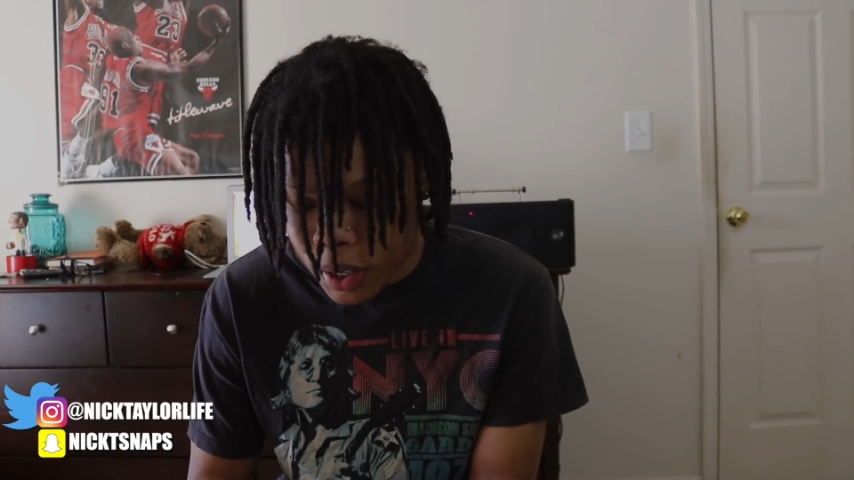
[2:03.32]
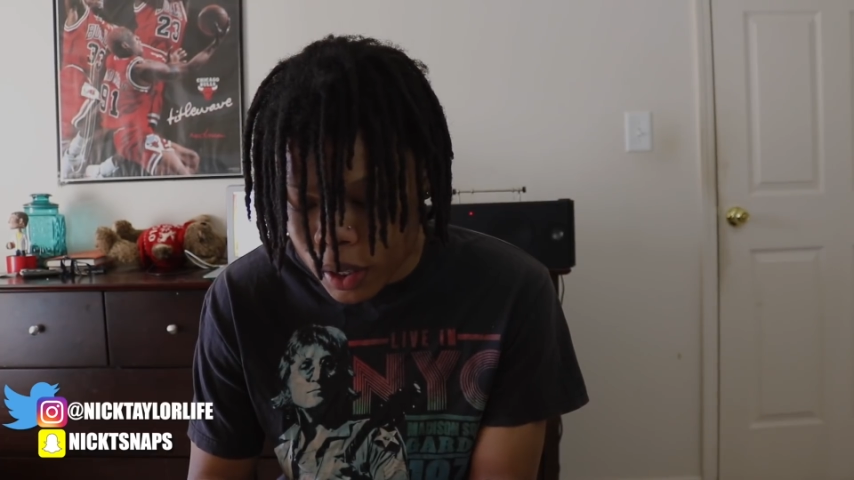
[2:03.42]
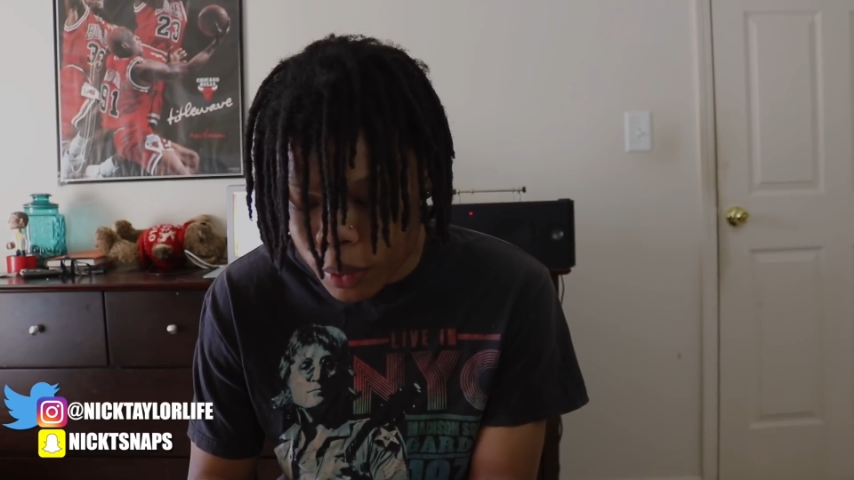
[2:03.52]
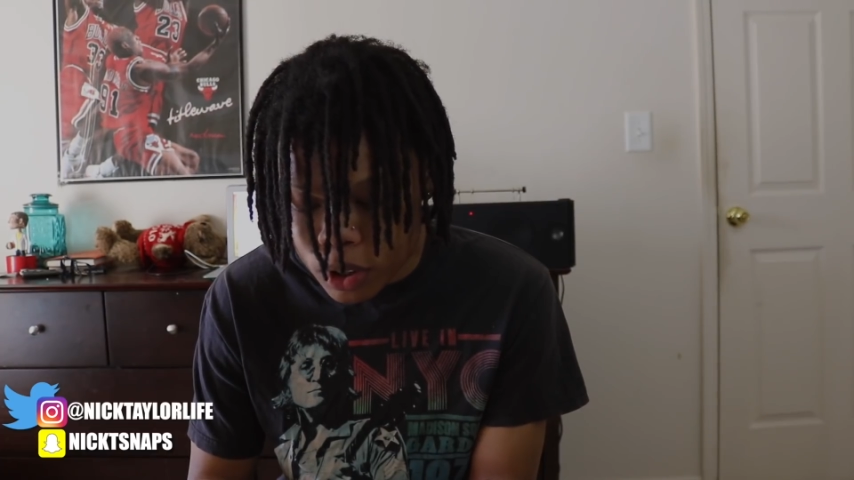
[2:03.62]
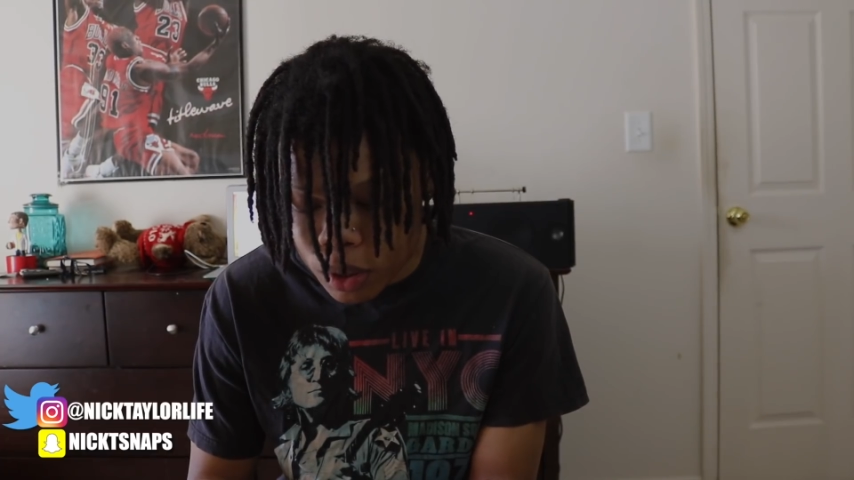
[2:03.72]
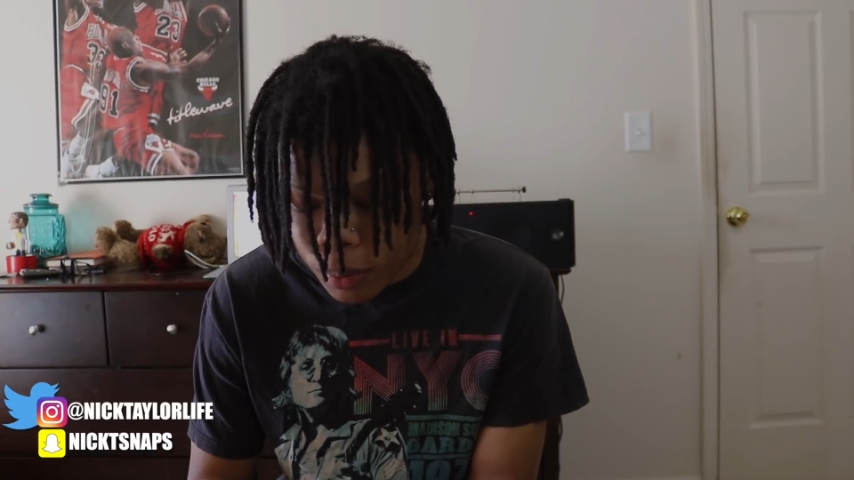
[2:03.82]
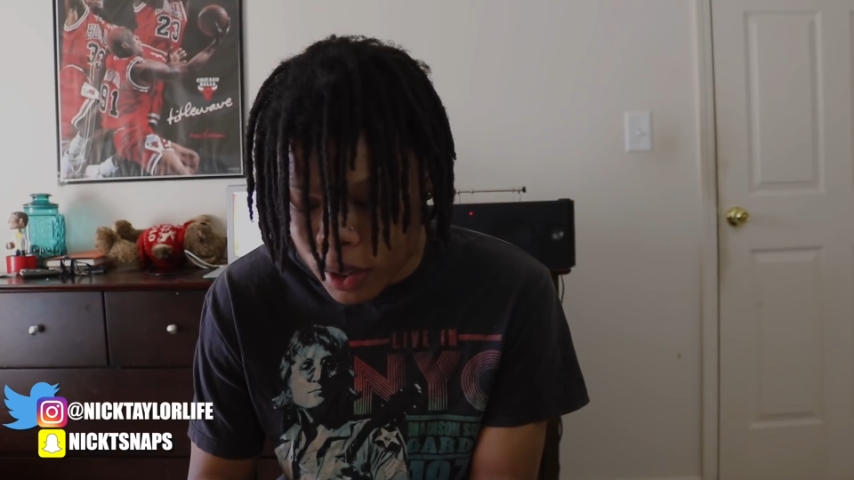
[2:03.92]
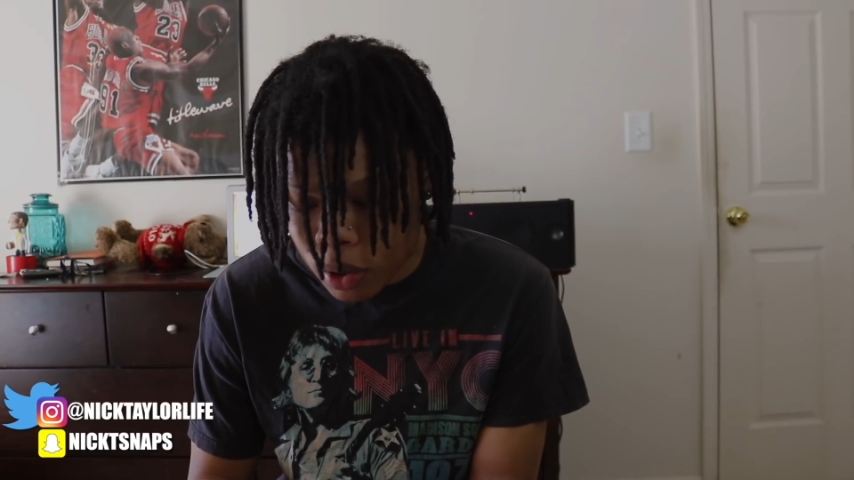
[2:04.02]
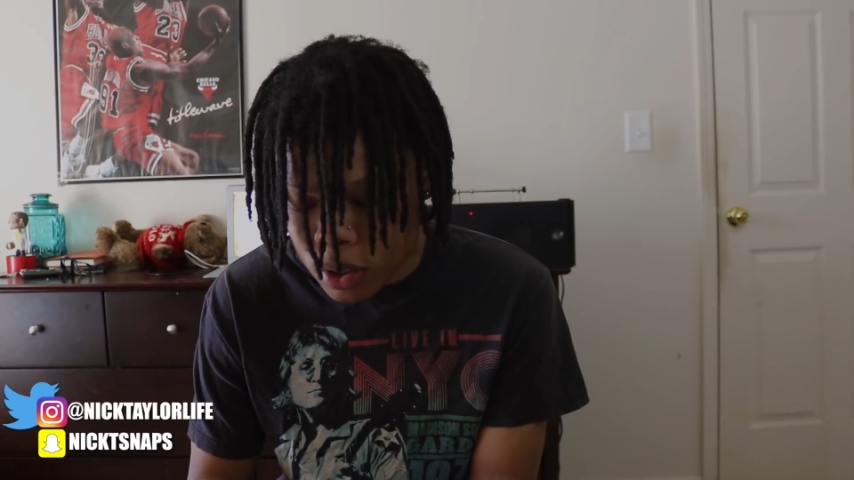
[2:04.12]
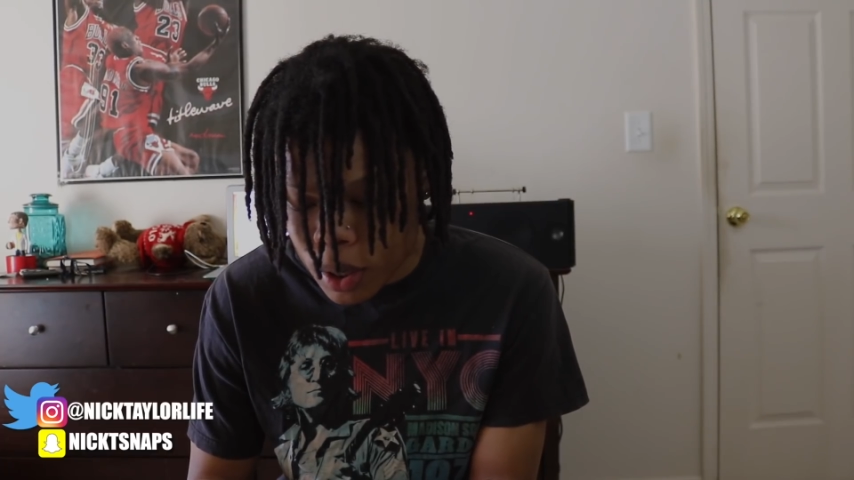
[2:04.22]
They were
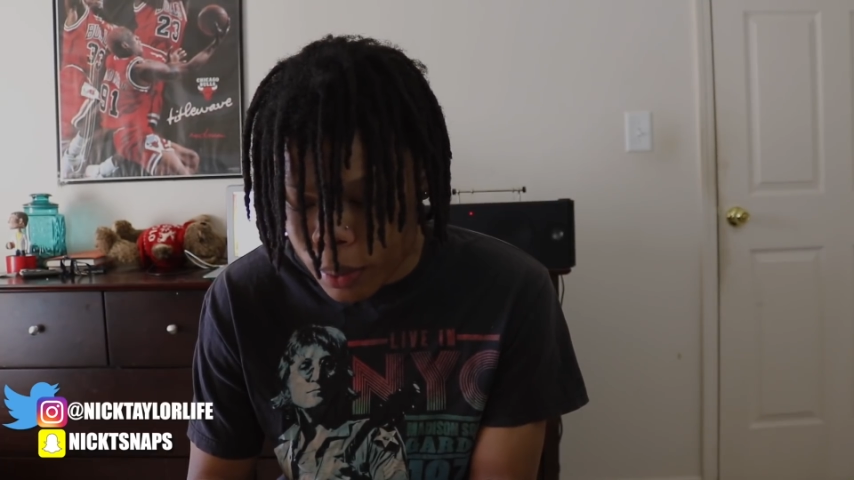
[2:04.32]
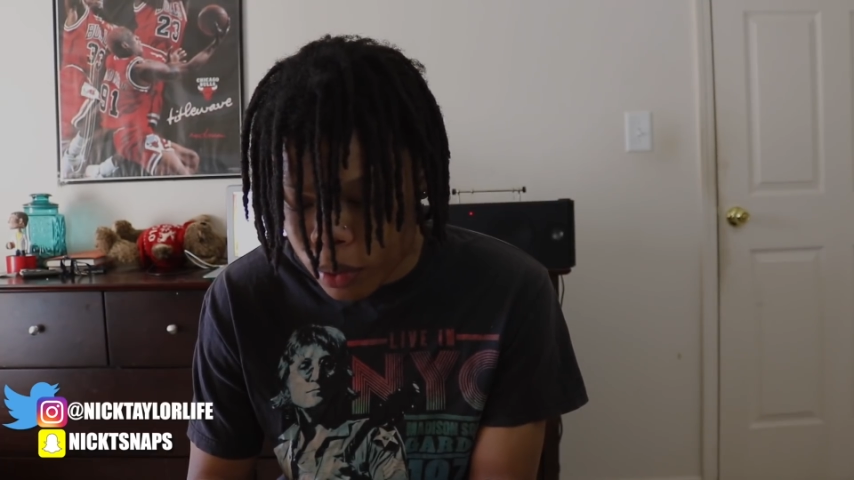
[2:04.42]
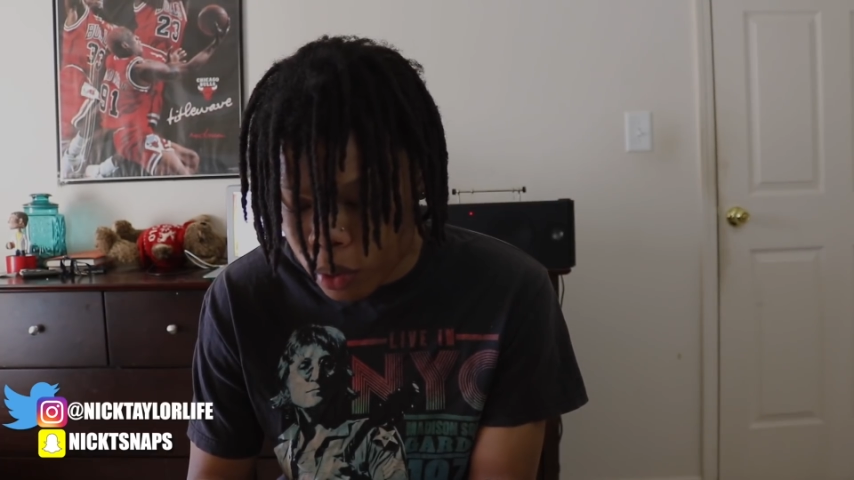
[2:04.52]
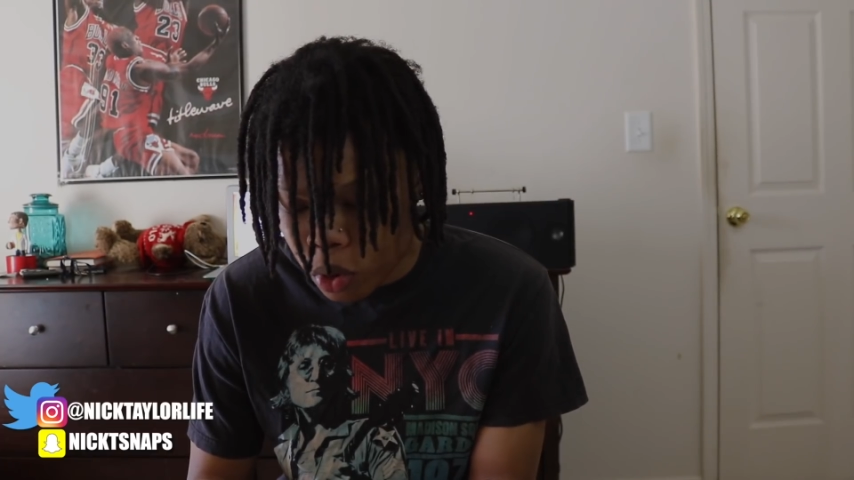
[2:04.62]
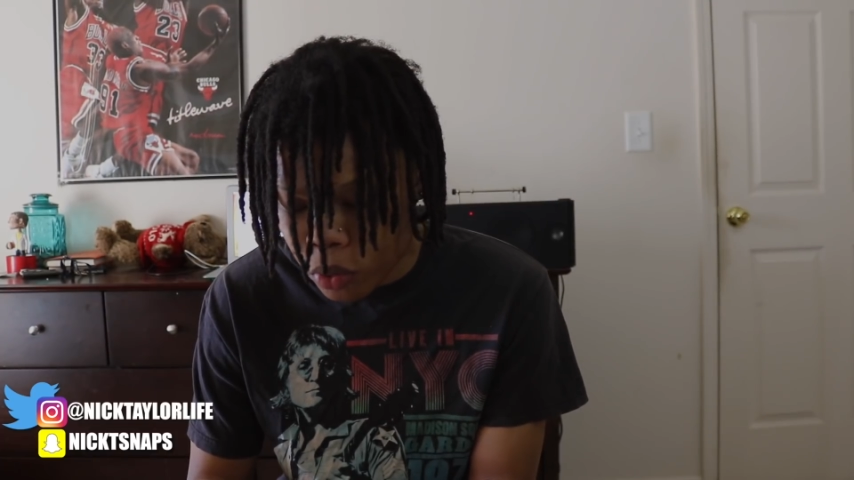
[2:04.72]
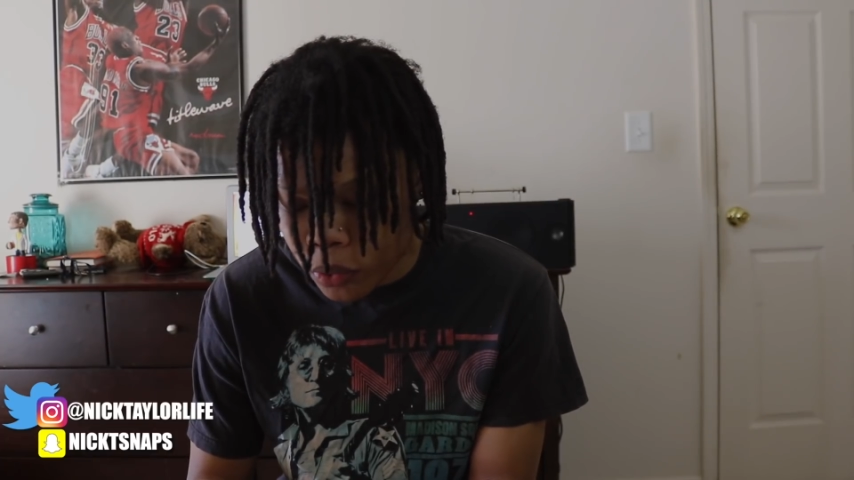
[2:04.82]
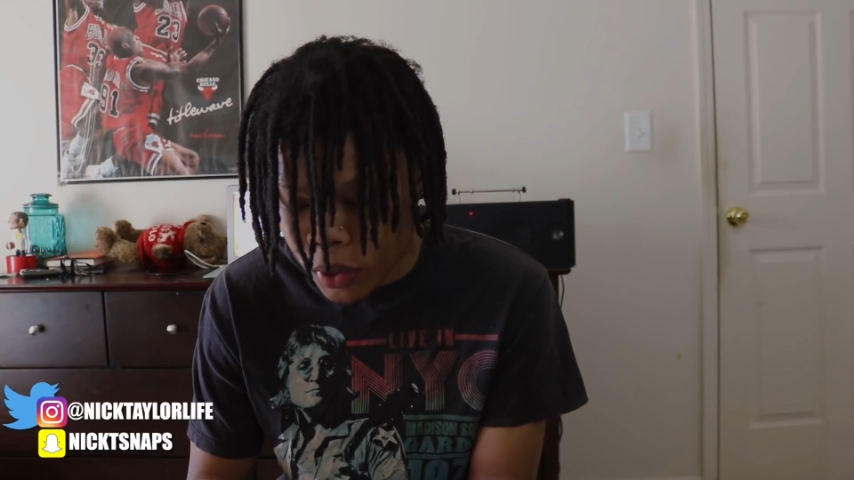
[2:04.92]
sunbathing on the top of the roof.